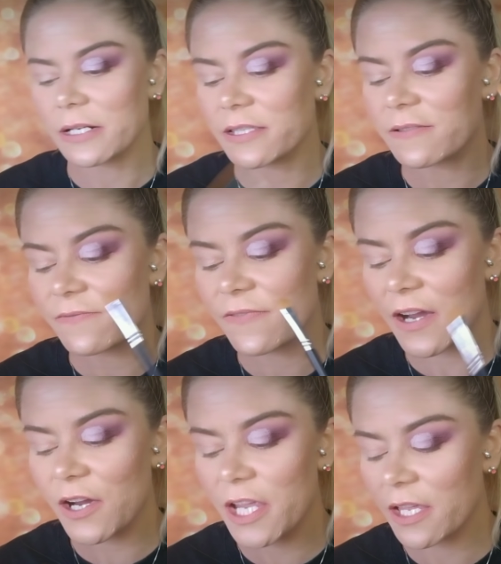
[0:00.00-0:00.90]
is
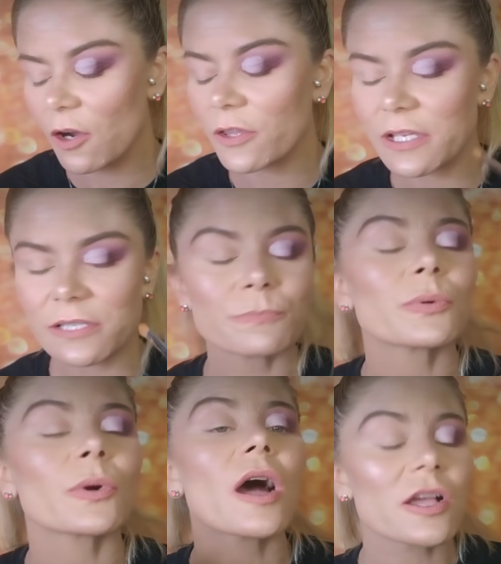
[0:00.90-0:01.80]
this
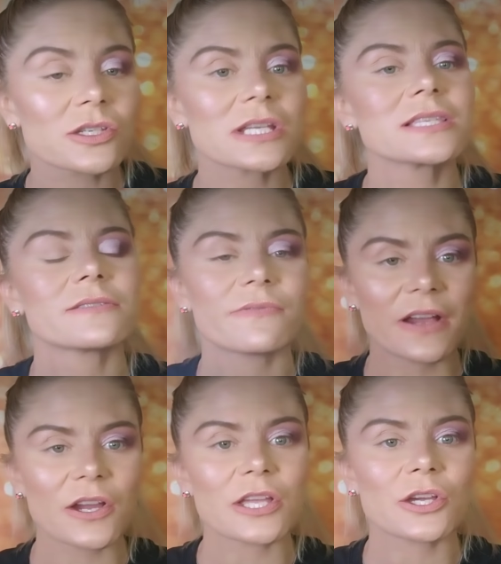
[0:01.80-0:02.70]
brush is
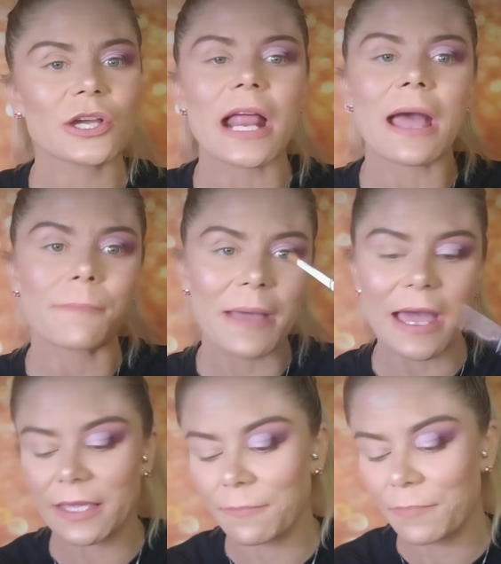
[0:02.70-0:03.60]
very good at
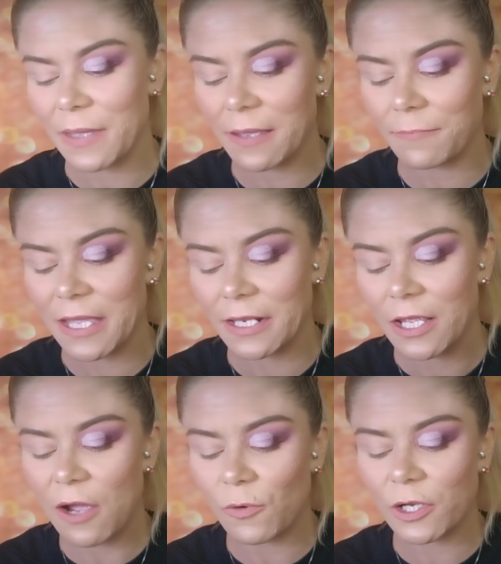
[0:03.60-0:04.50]
packing pigment.
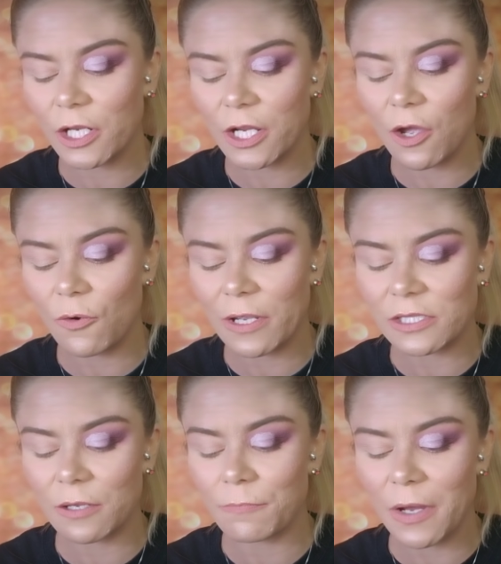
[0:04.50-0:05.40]
Now we're going to go
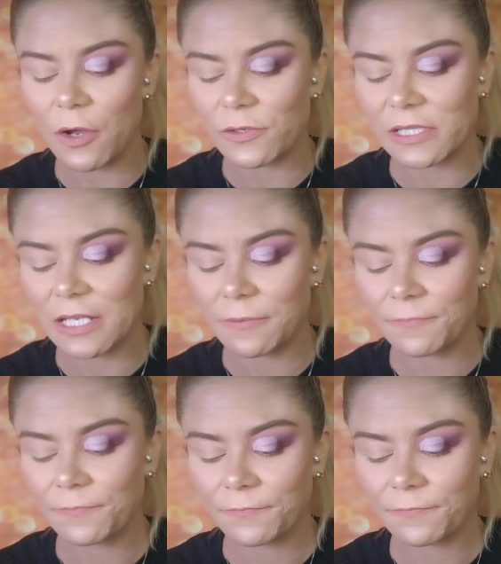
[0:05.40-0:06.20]
into Ballsy,